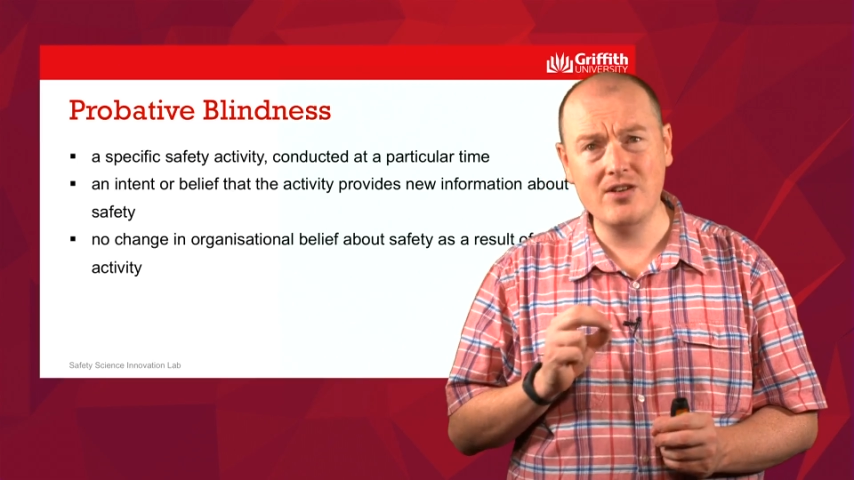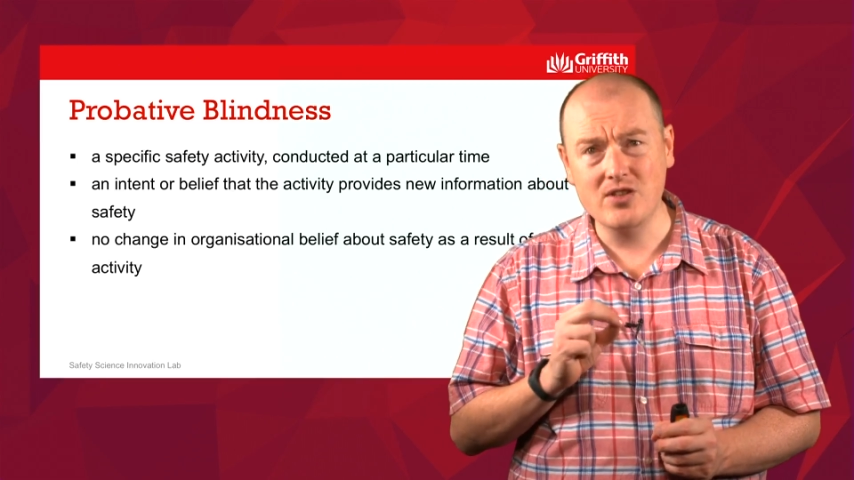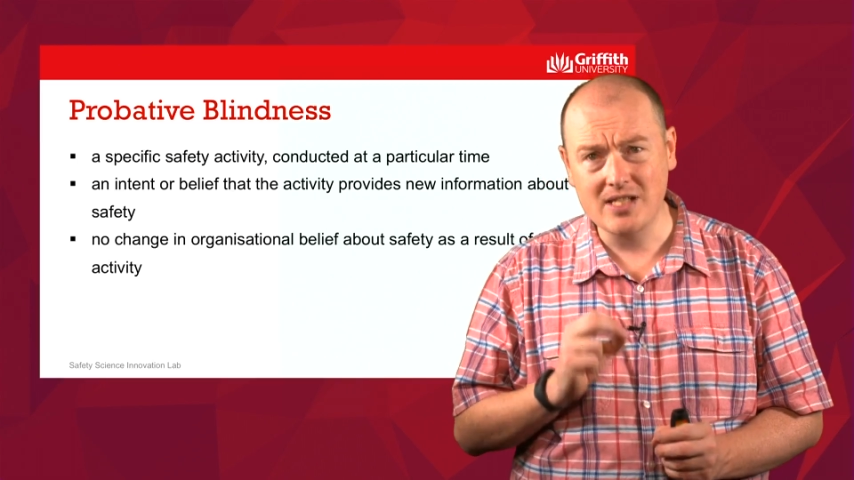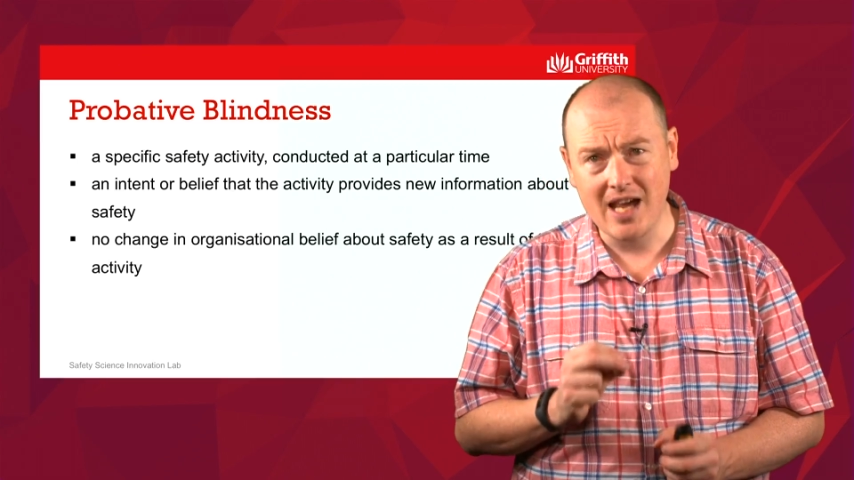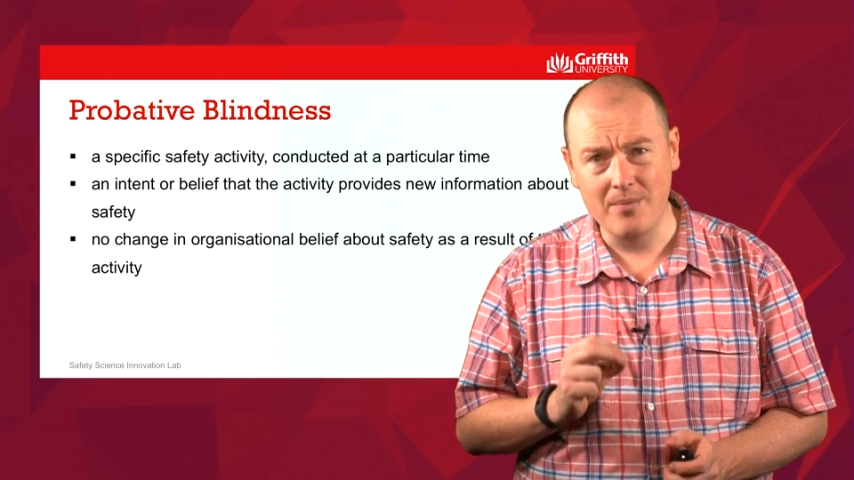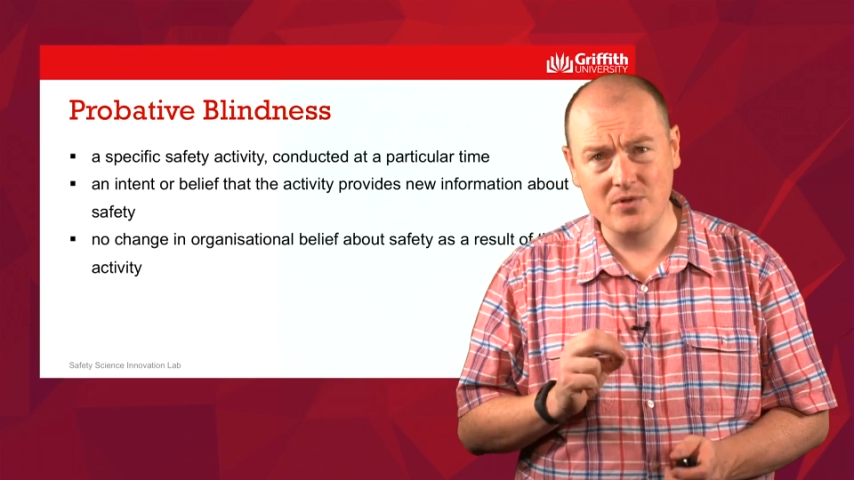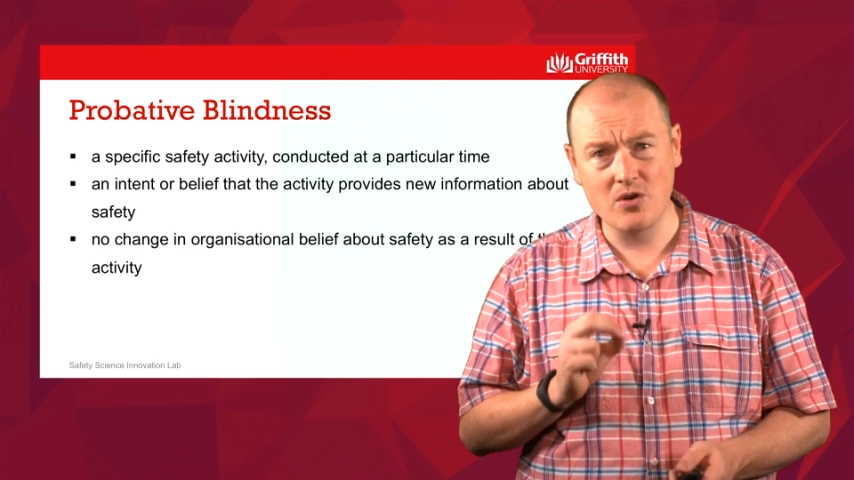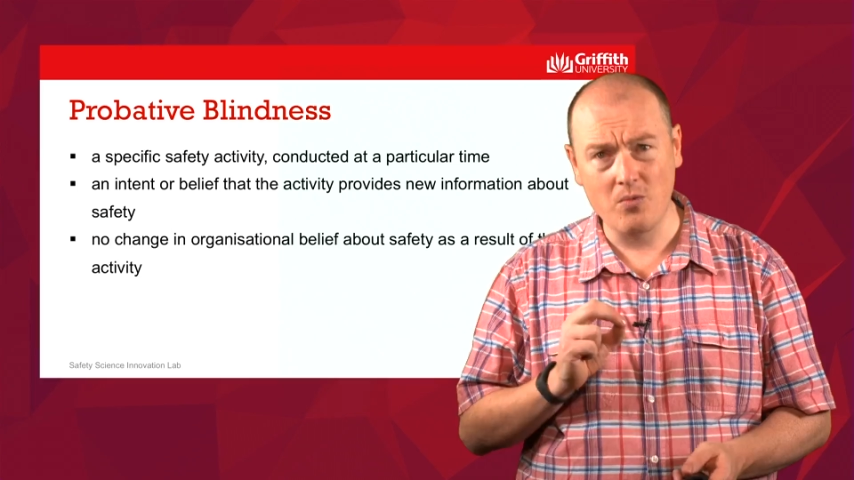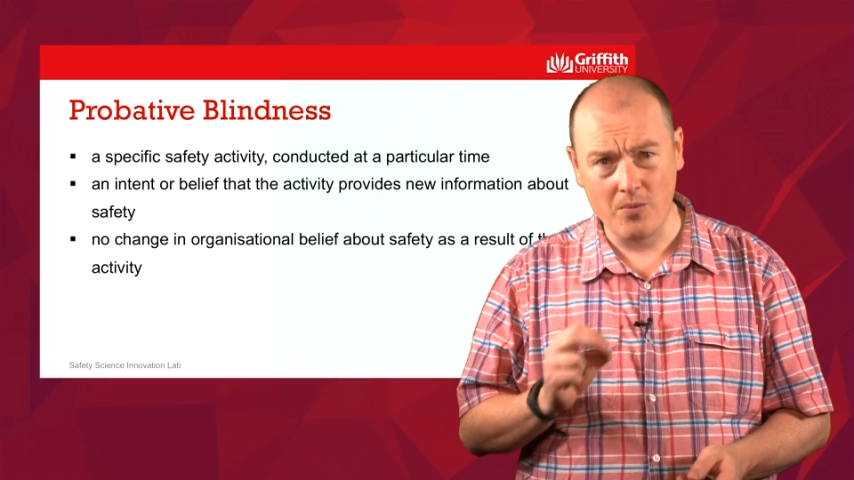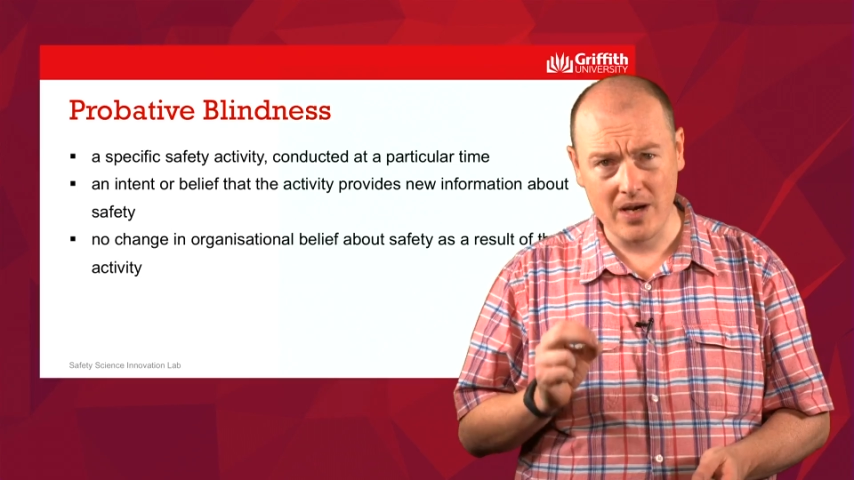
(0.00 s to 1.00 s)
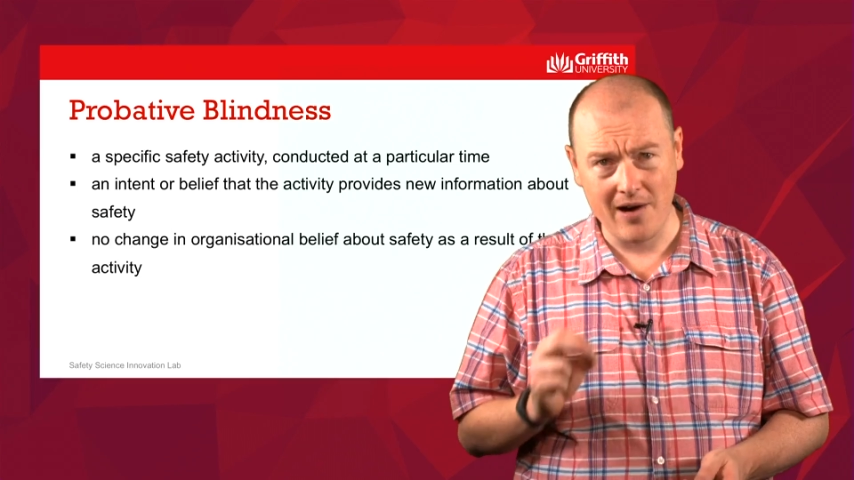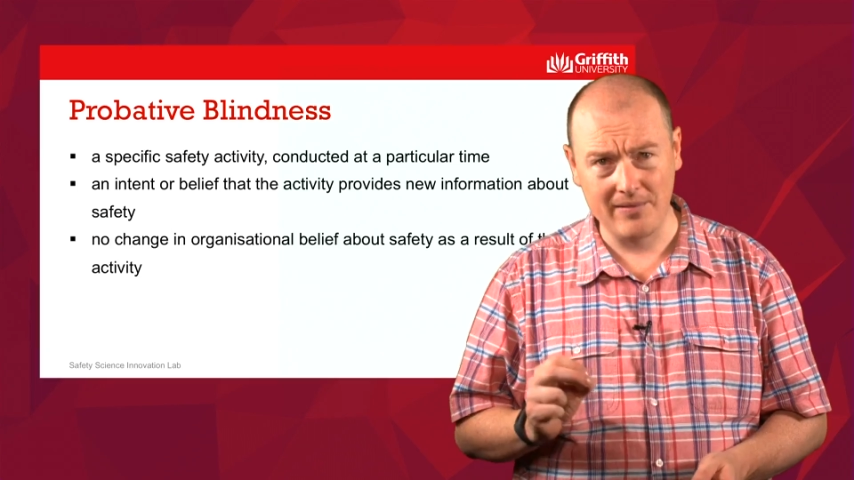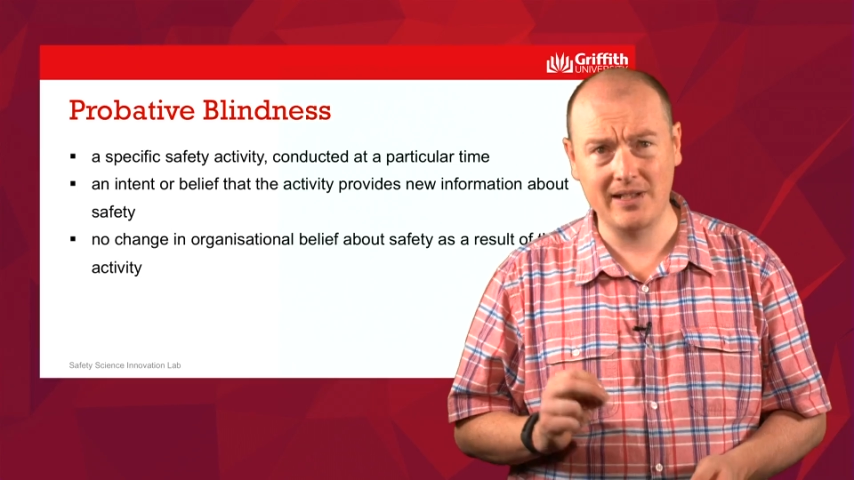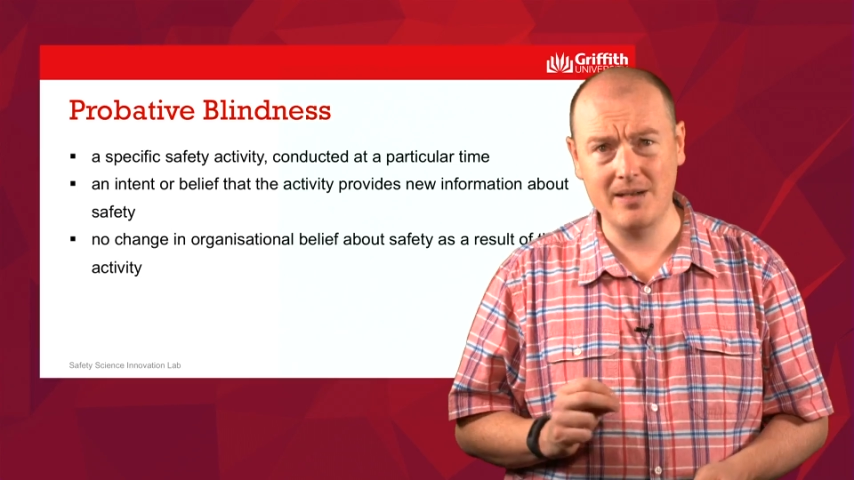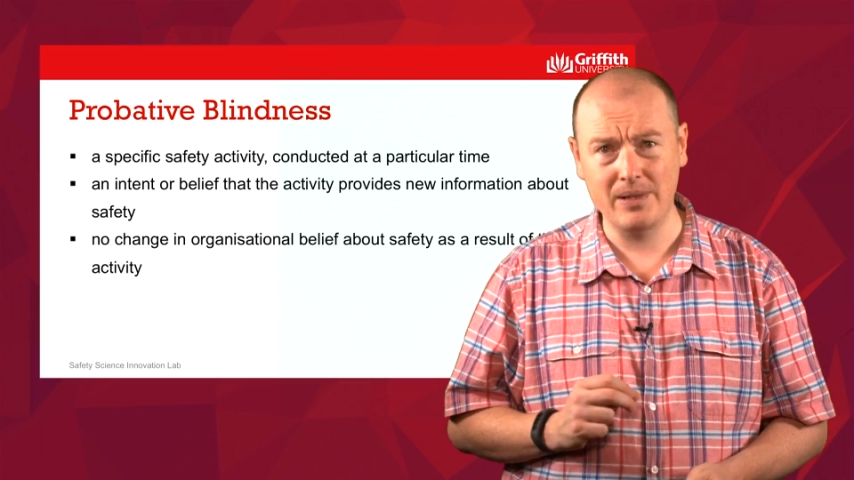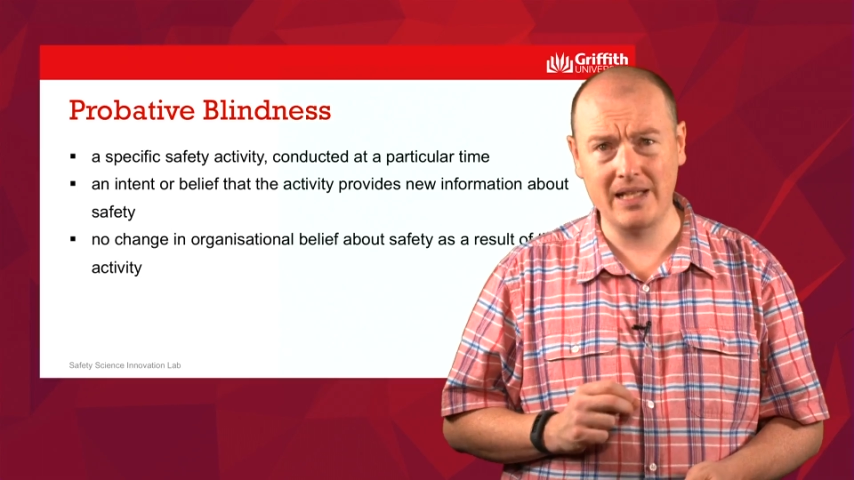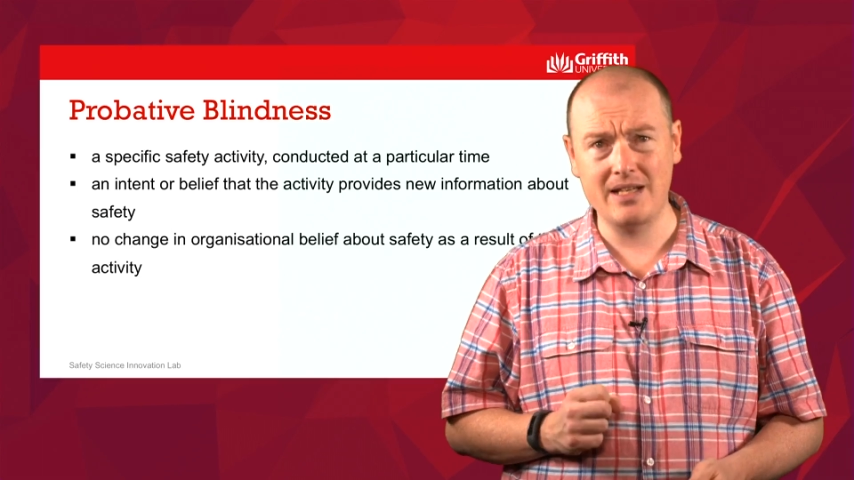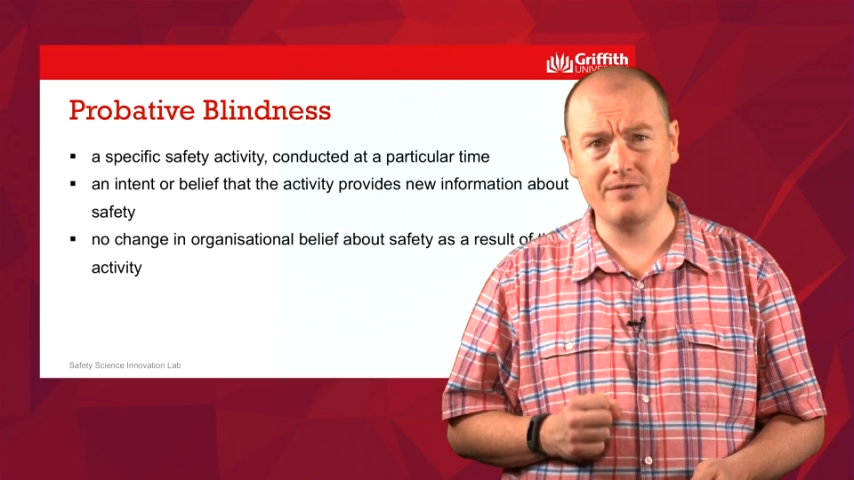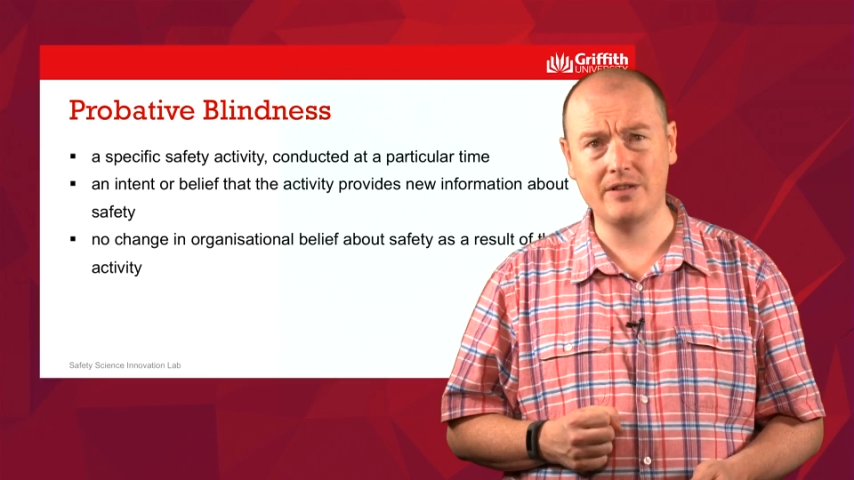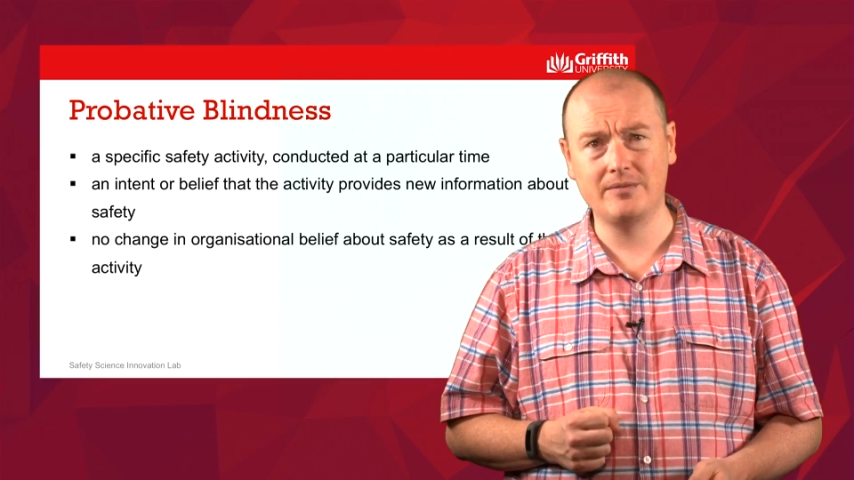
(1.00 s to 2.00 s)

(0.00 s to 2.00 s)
just capture what we currently believe.